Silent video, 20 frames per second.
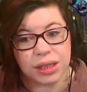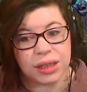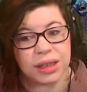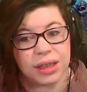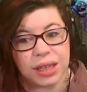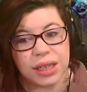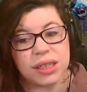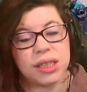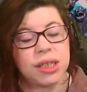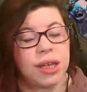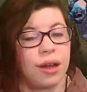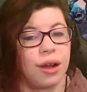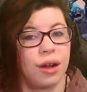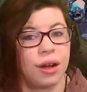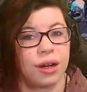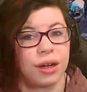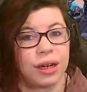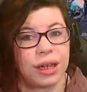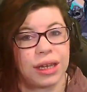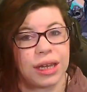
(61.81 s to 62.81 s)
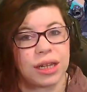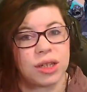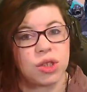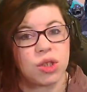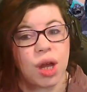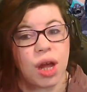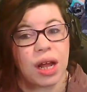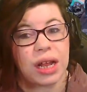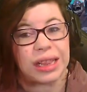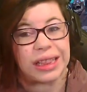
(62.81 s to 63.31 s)
this card gets
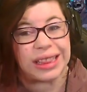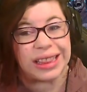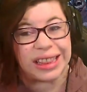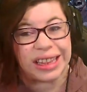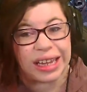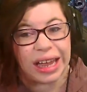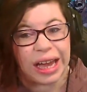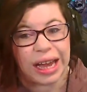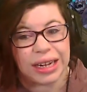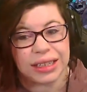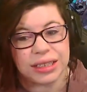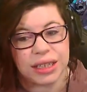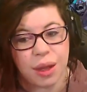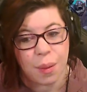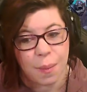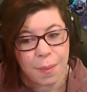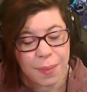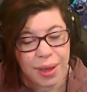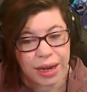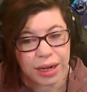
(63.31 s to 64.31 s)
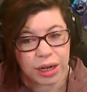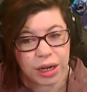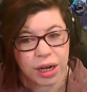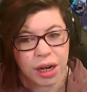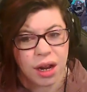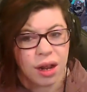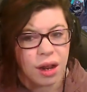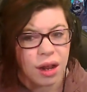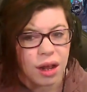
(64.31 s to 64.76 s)
a lot better.